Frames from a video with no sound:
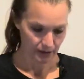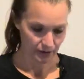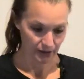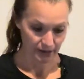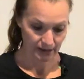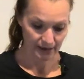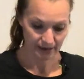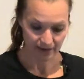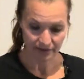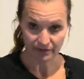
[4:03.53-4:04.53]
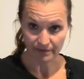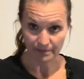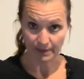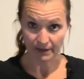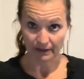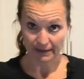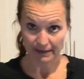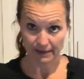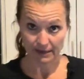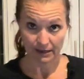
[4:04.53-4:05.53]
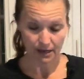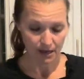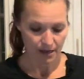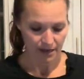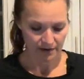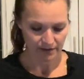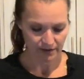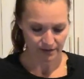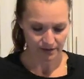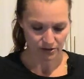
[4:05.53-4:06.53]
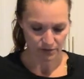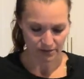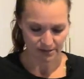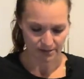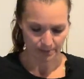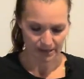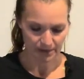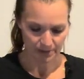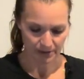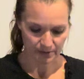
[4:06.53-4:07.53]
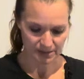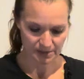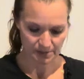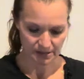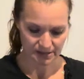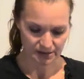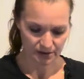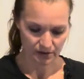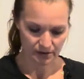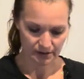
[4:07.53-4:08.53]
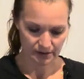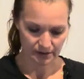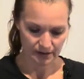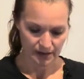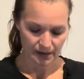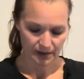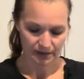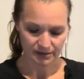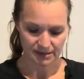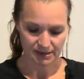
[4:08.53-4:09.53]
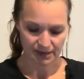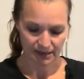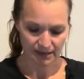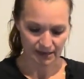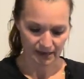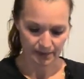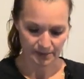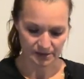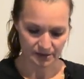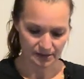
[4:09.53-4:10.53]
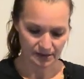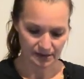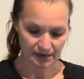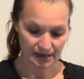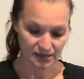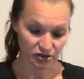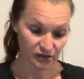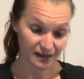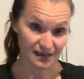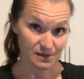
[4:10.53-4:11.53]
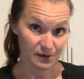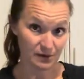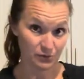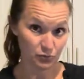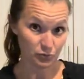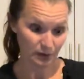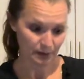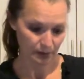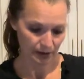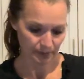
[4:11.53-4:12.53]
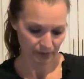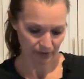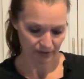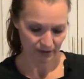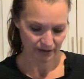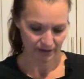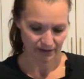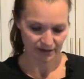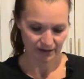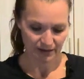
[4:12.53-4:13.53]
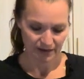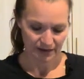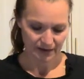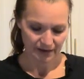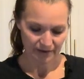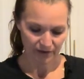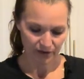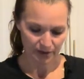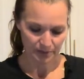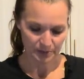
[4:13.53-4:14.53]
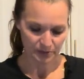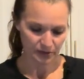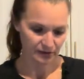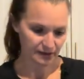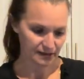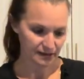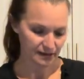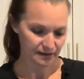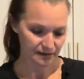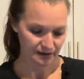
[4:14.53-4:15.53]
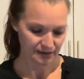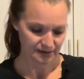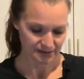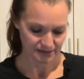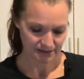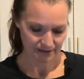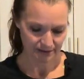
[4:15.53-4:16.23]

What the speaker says: Okay, and I have been linking everything that you need to make my recipes on LTK and Amazon, and actually that has been really popular. I have a lot of people clicking on things